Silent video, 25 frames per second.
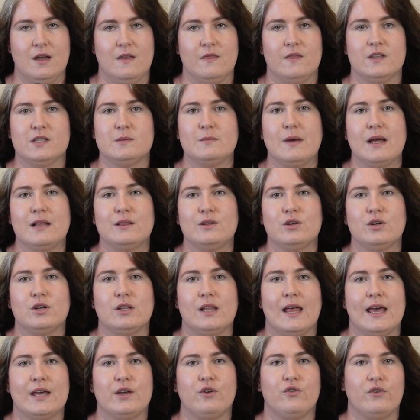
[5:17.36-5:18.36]
This might look
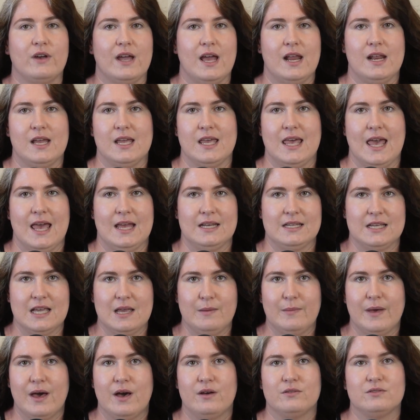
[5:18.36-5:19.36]
like creating canned
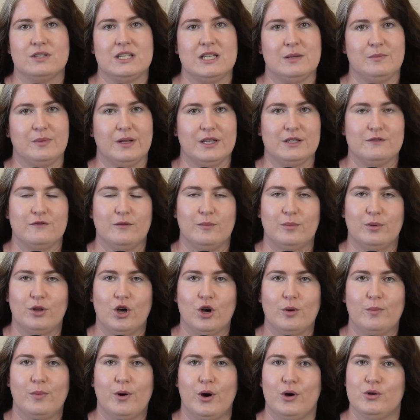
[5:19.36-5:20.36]
emails, templates for
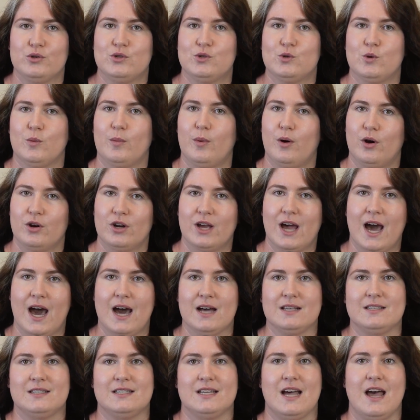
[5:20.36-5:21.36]
blog posts or podcasts,